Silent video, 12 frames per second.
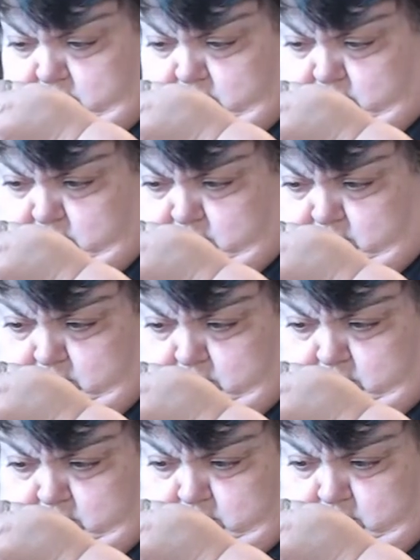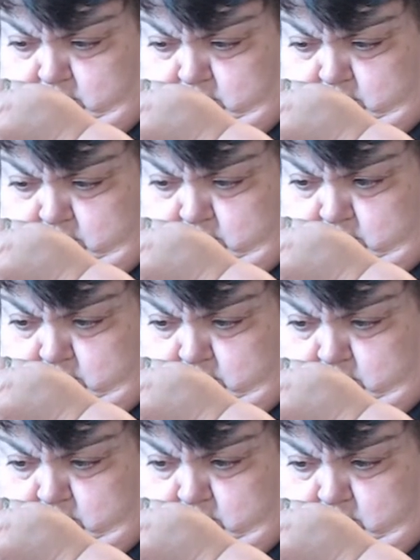
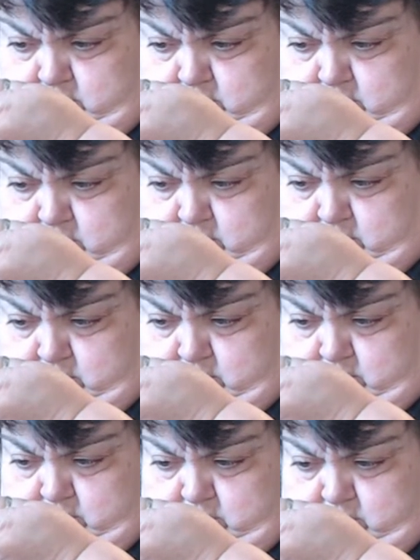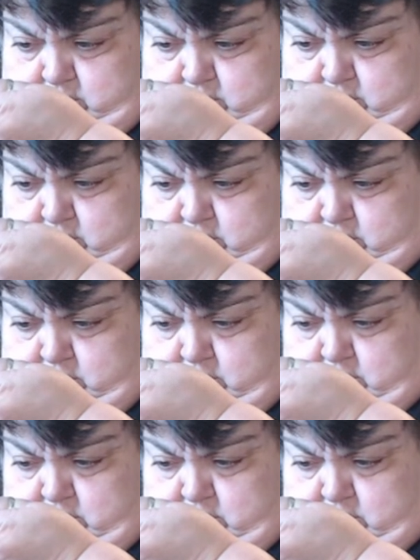(silence)